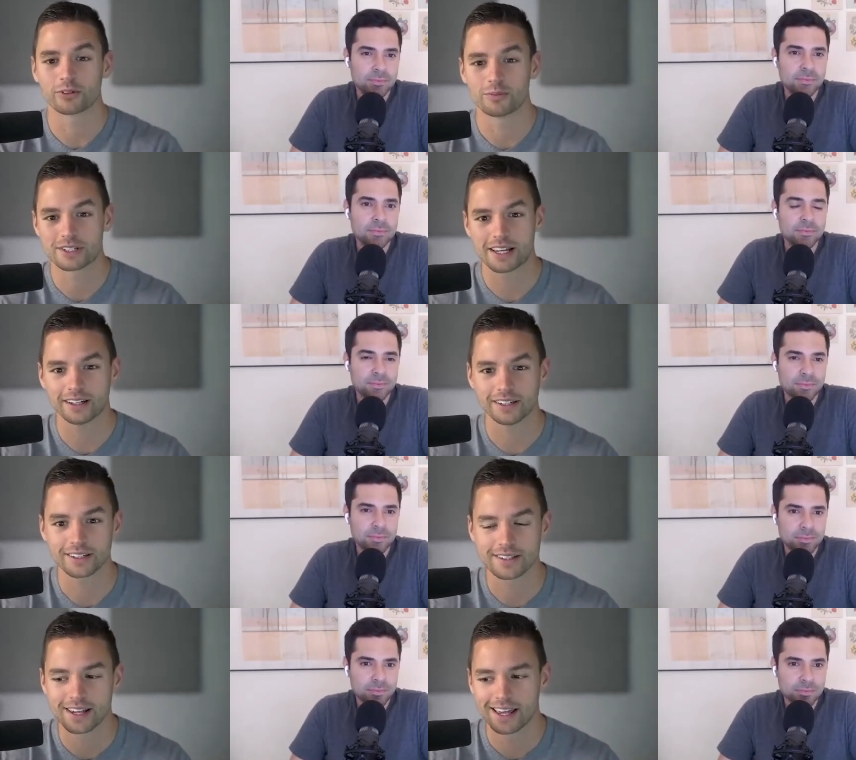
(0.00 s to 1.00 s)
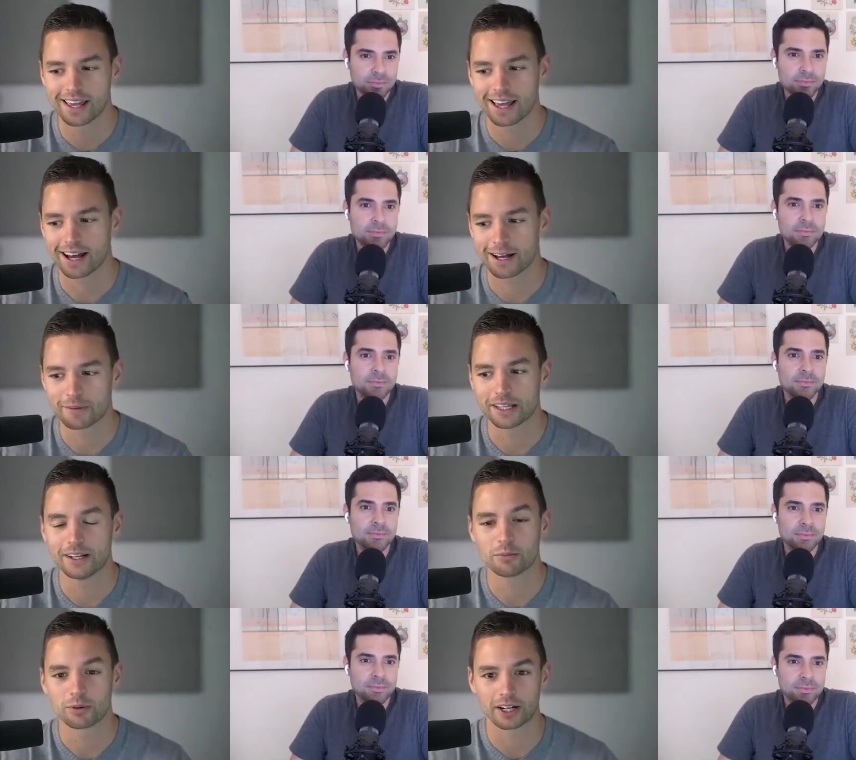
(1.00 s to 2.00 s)
Speaker 1: sales um, in
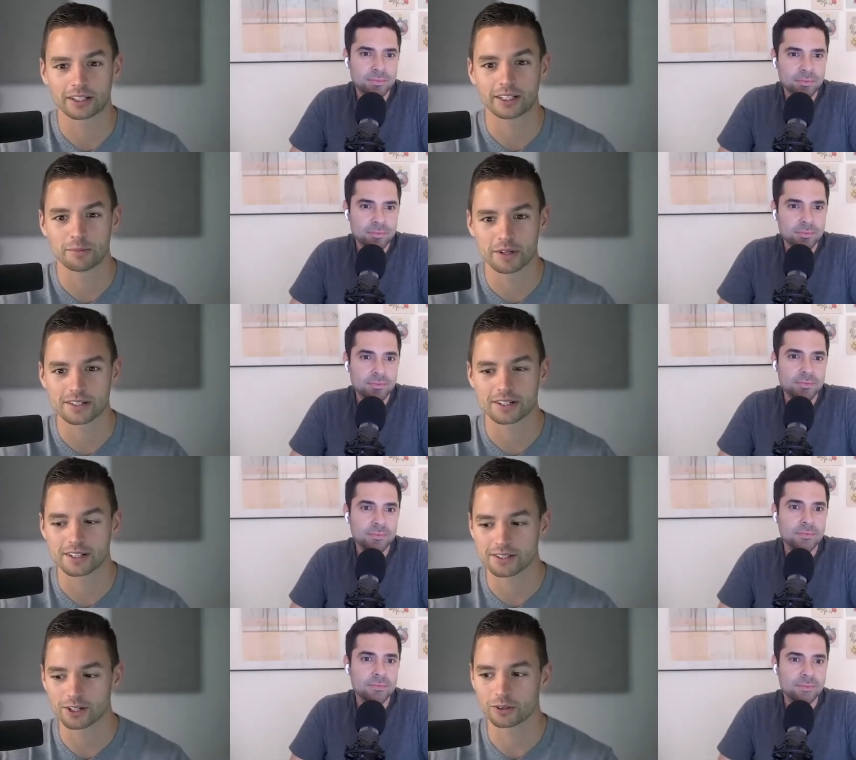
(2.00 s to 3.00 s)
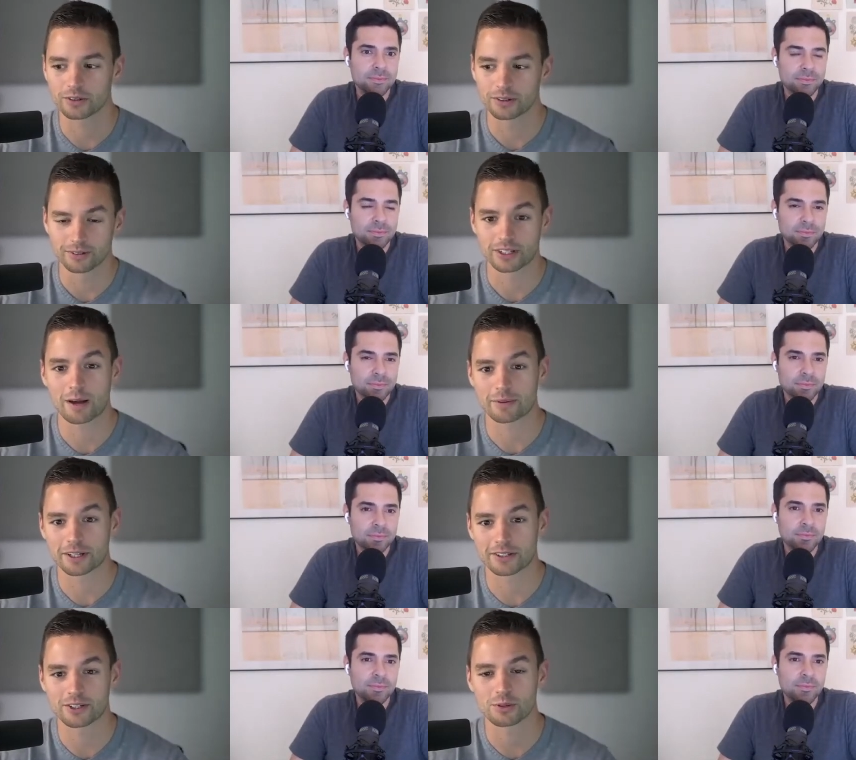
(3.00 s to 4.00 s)
a product led business. So tapping
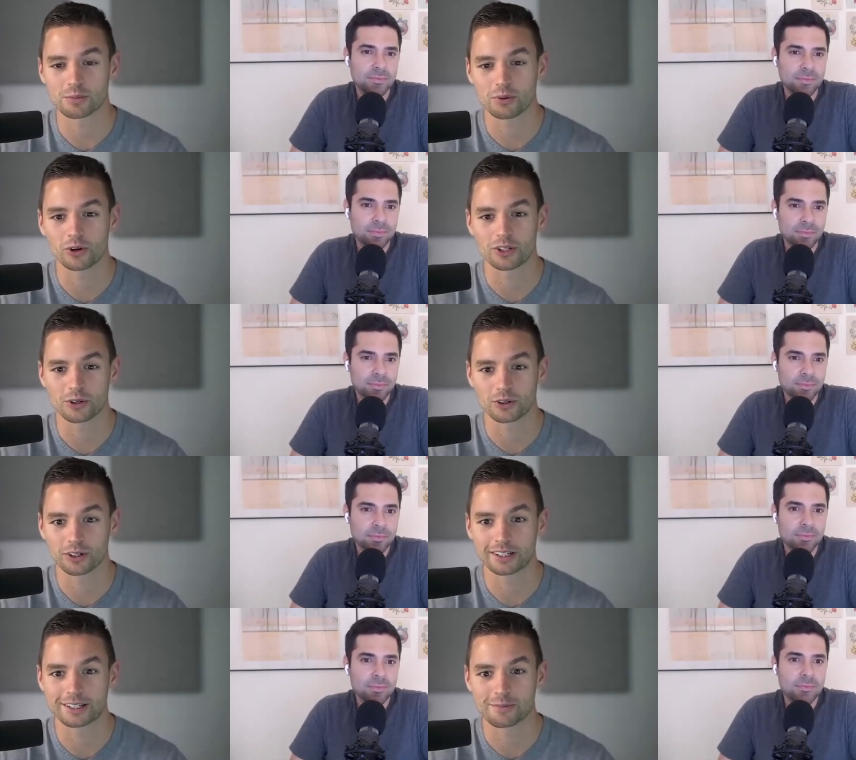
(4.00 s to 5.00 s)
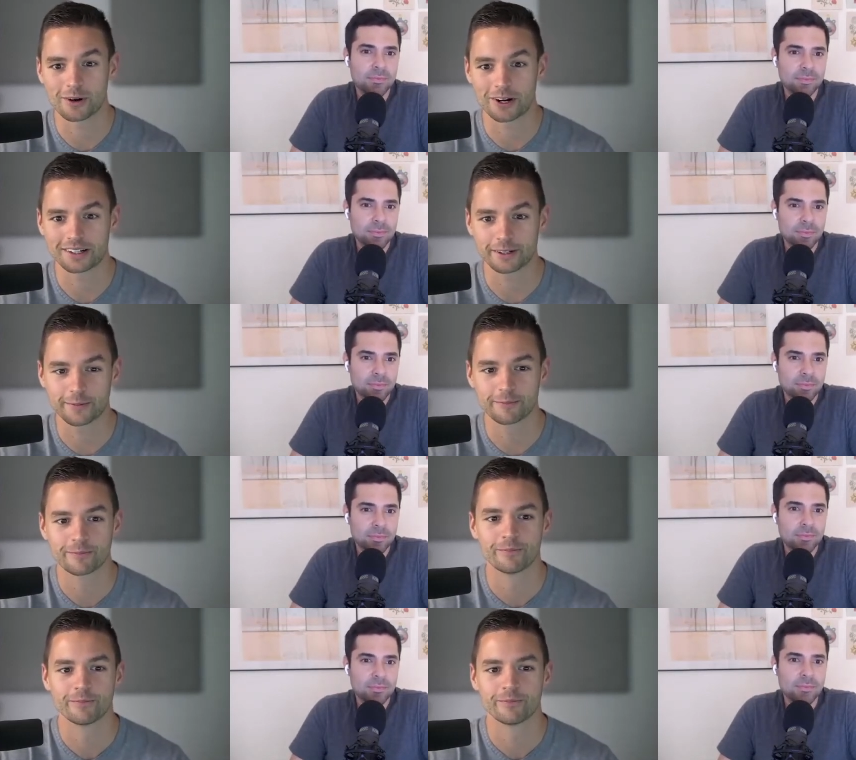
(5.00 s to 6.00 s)
into support is a really smart idea.
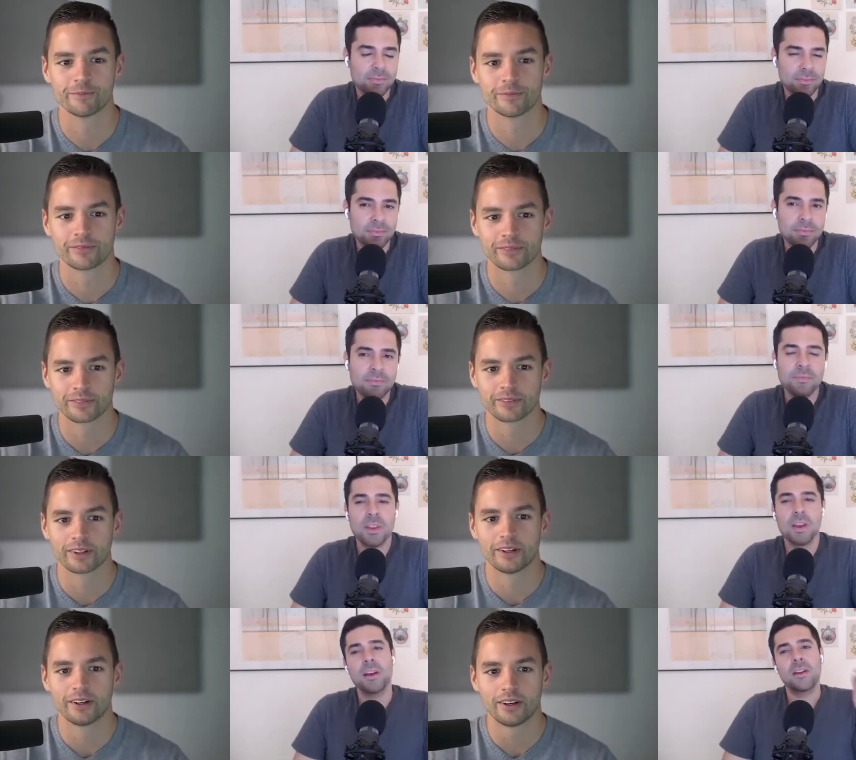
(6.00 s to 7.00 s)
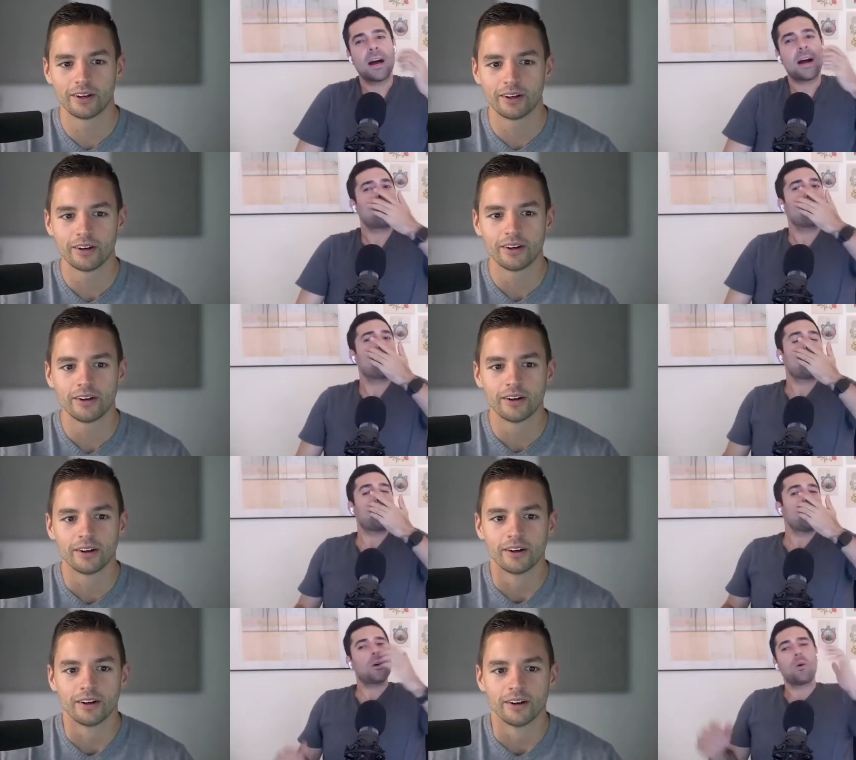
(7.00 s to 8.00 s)
Speaker 2: Mm-hmm. Now,
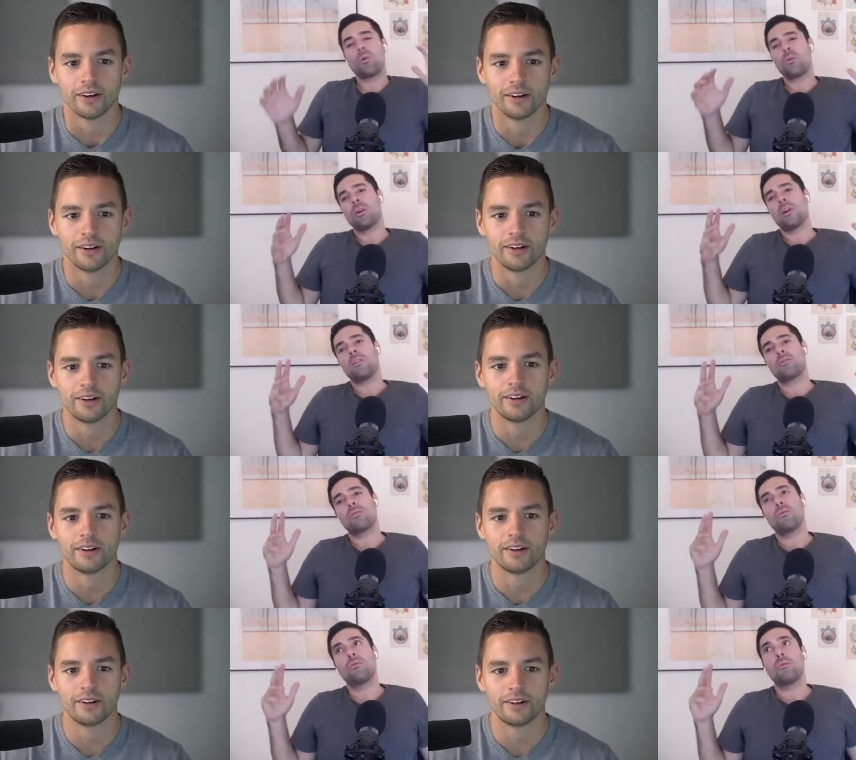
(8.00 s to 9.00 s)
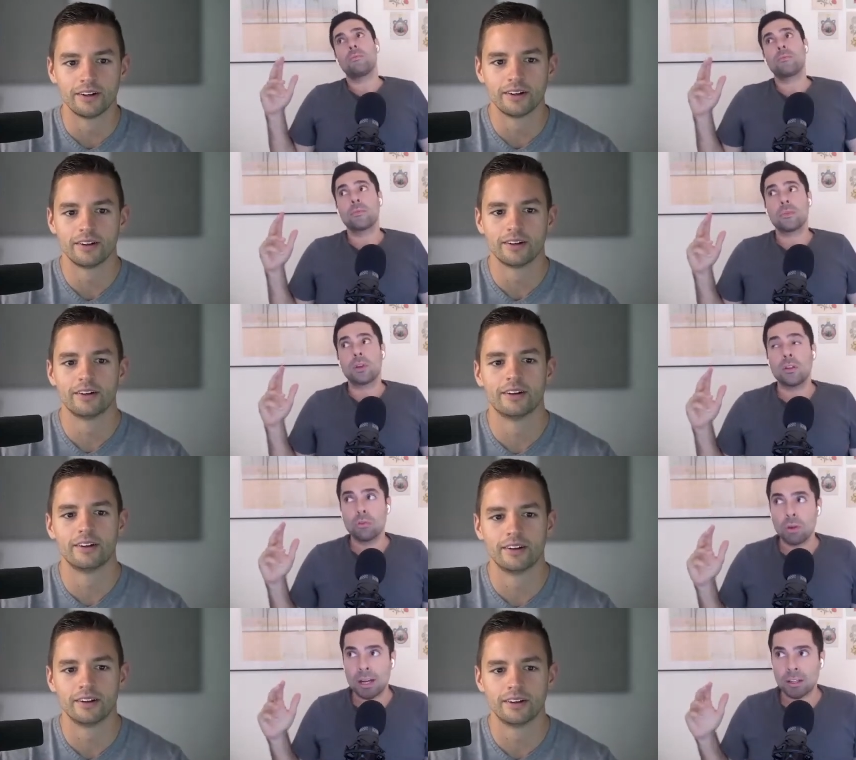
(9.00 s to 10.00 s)
when we go into
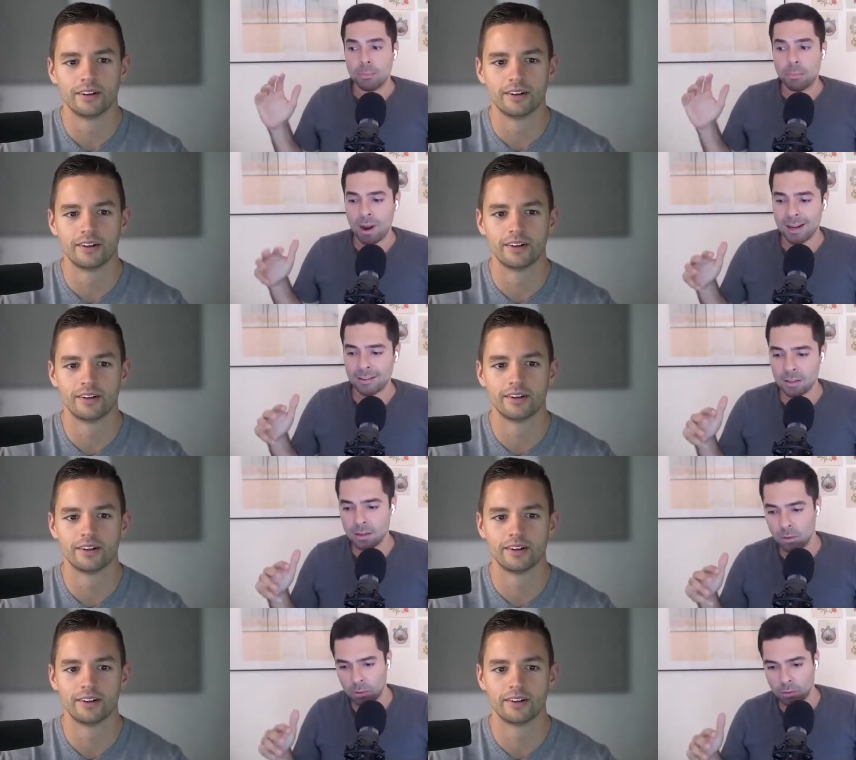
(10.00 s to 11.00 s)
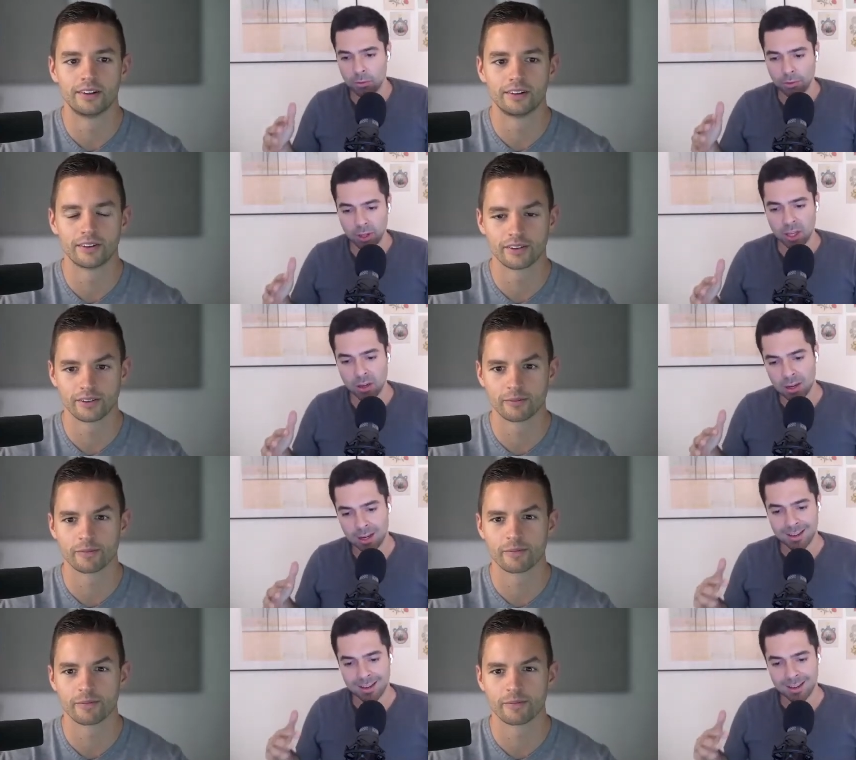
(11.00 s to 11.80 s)
into like the practical thing, like